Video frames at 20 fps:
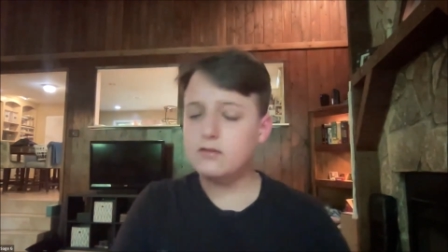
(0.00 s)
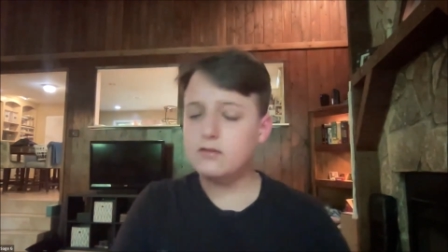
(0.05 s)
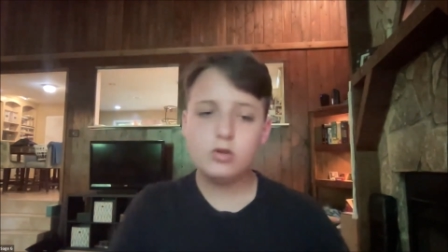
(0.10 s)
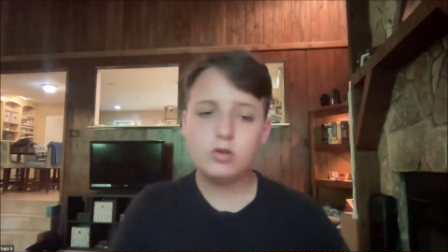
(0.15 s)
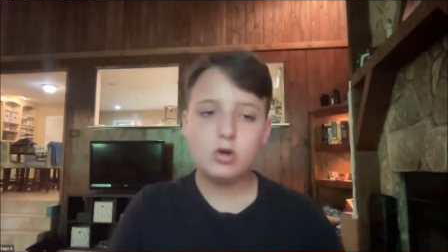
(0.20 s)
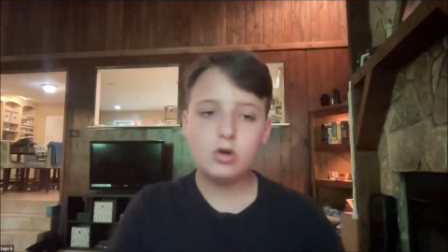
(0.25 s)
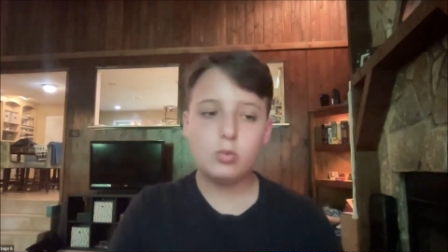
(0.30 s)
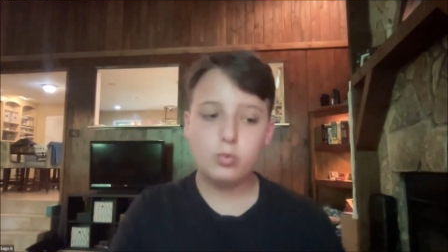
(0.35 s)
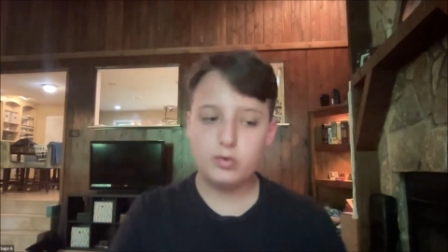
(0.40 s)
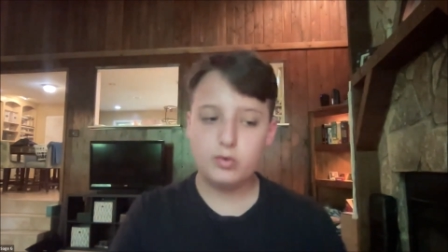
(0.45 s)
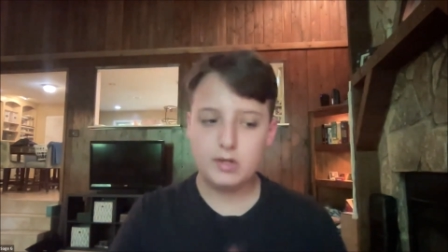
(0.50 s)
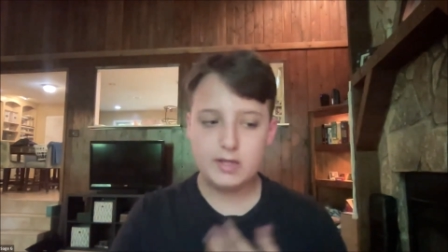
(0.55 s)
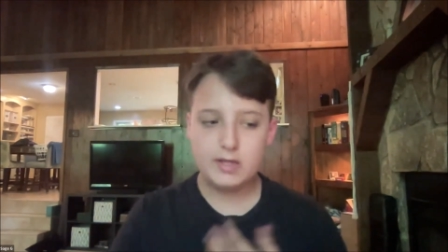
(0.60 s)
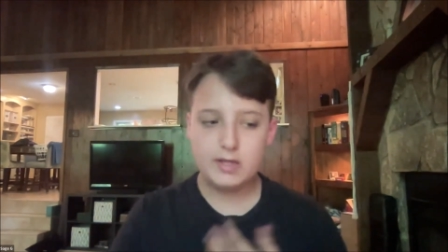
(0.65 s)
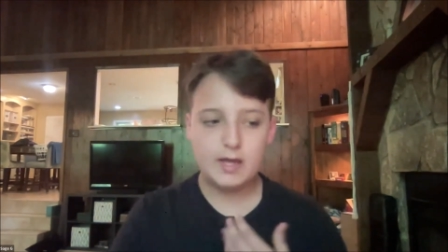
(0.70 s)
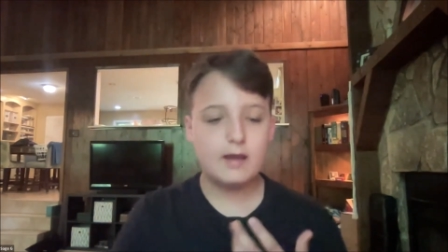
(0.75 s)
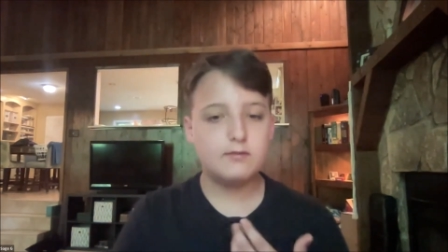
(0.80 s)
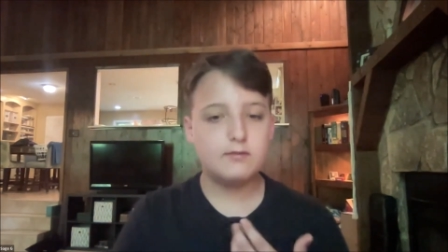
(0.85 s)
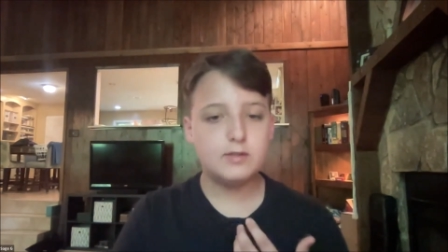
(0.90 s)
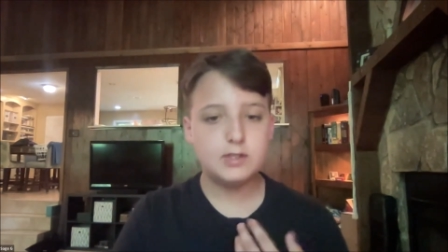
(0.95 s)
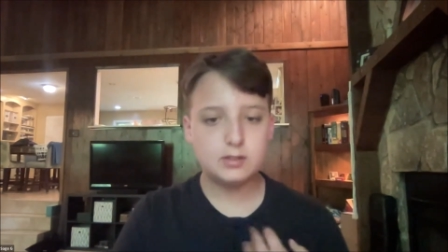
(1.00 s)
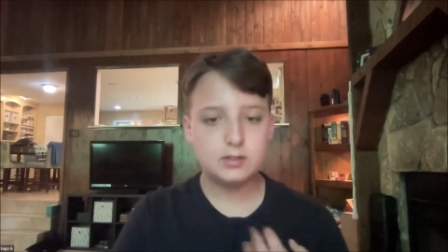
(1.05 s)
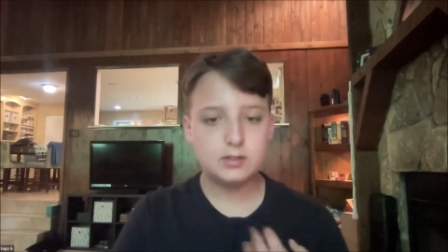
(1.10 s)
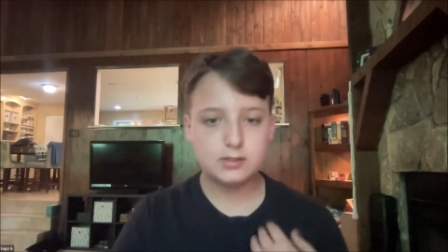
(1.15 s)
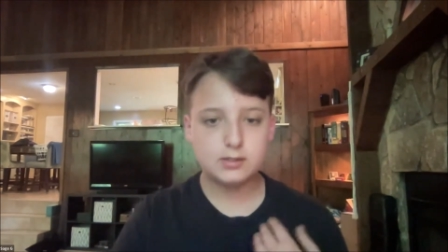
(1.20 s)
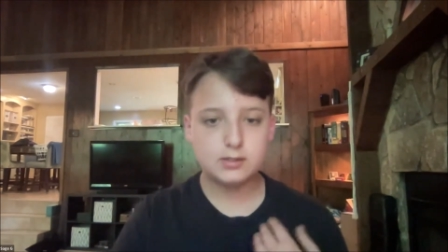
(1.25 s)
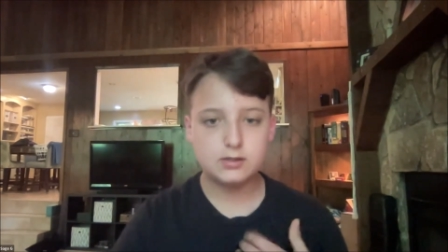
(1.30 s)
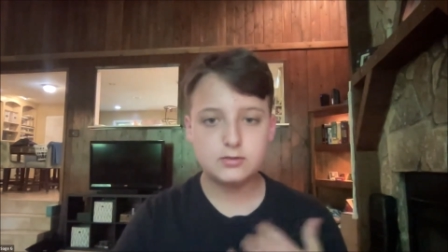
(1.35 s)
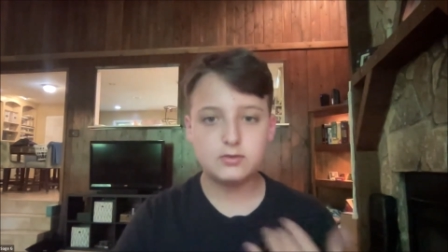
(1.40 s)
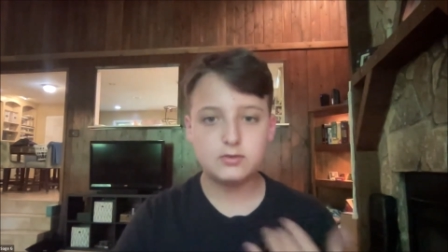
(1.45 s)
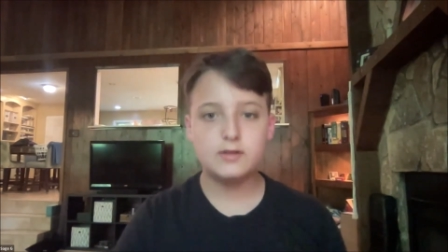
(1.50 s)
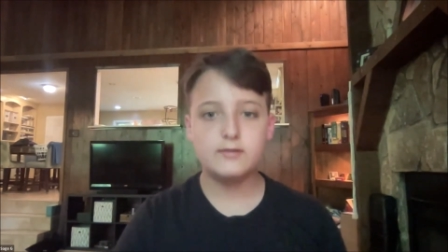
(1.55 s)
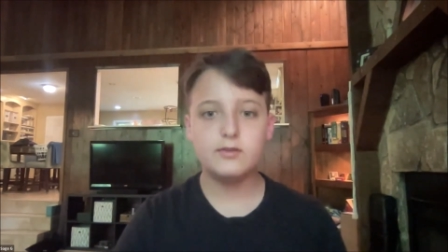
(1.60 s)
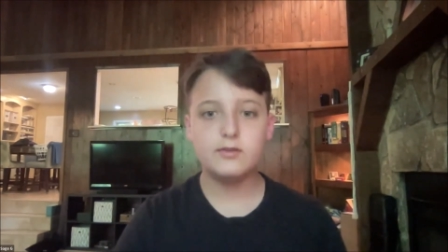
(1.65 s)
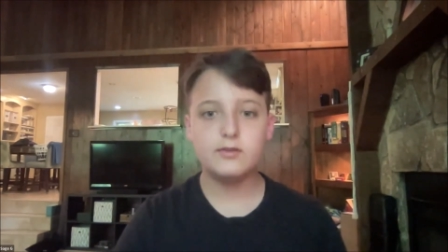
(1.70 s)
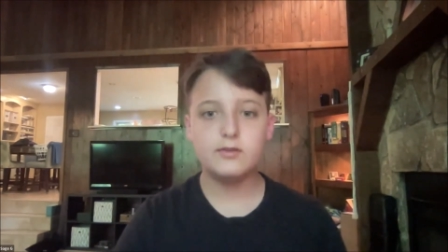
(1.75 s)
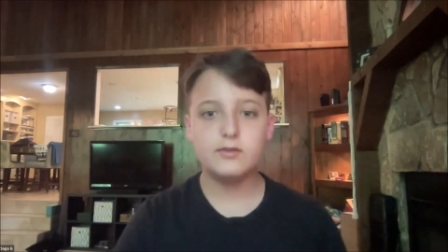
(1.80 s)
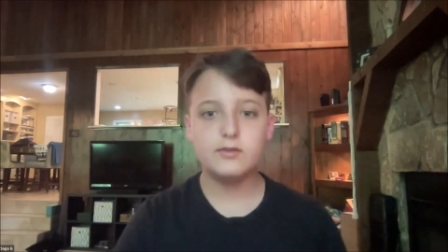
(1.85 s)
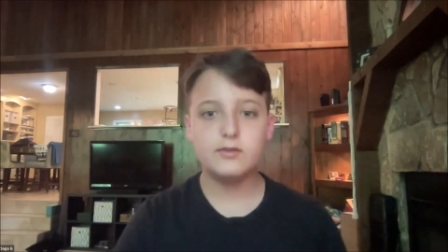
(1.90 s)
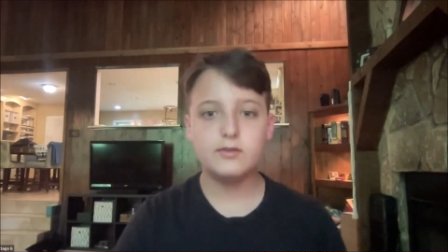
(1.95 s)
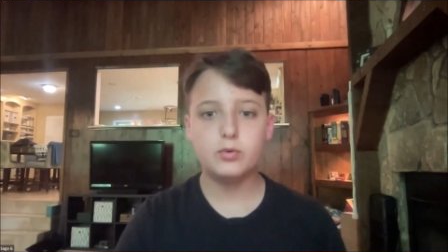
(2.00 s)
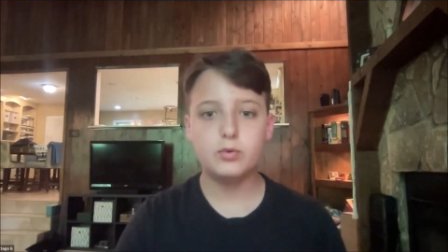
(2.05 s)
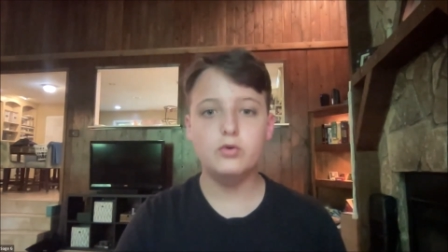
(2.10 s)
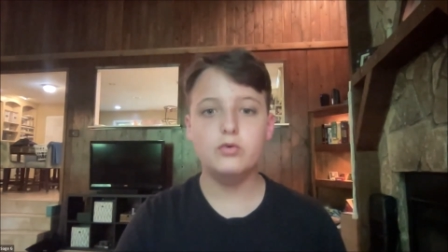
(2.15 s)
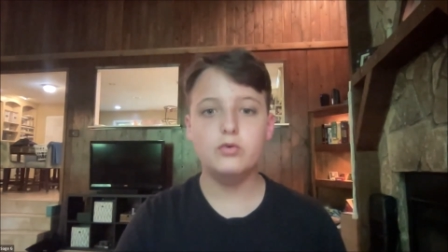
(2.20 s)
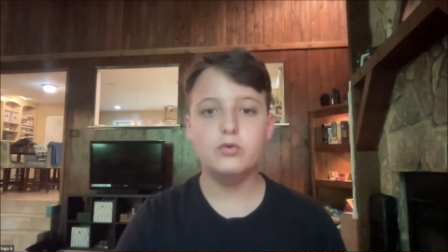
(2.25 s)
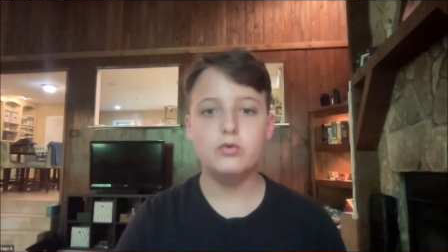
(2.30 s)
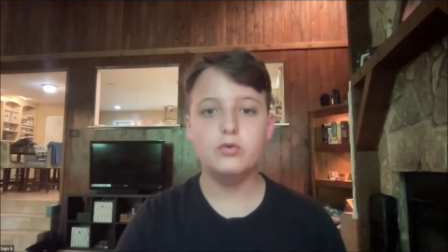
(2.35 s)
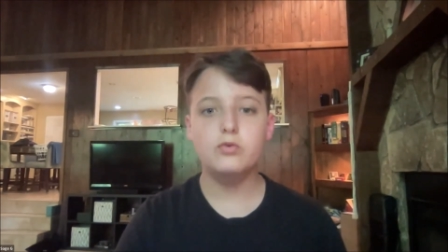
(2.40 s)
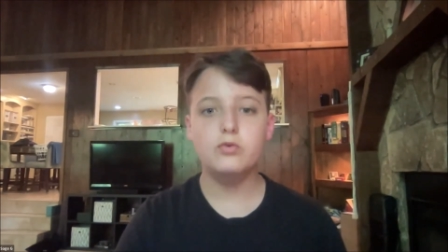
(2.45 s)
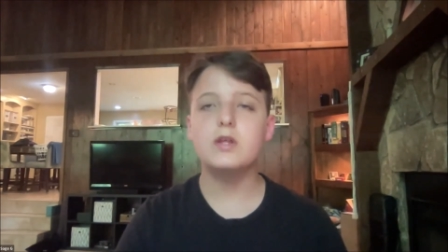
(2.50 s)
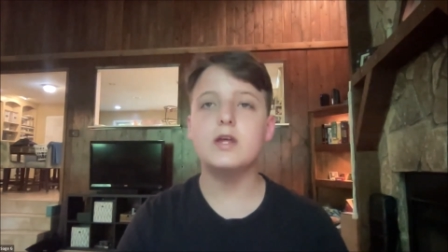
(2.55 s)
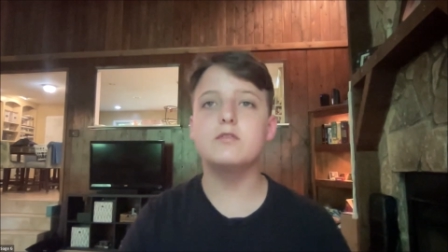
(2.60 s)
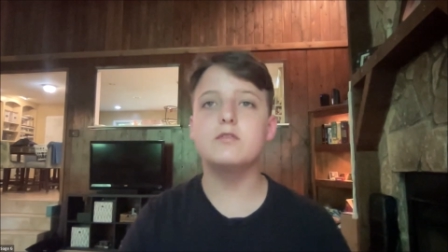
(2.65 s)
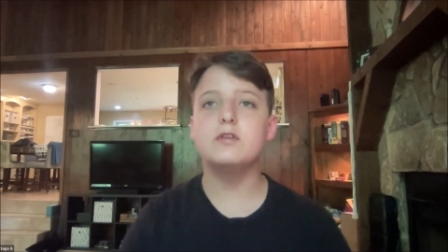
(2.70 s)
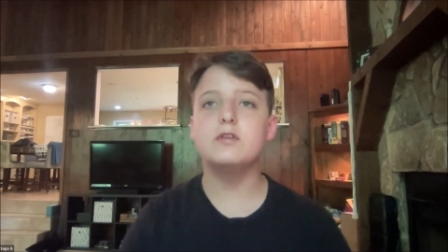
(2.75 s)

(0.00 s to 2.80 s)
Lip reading: even though we have this living proof,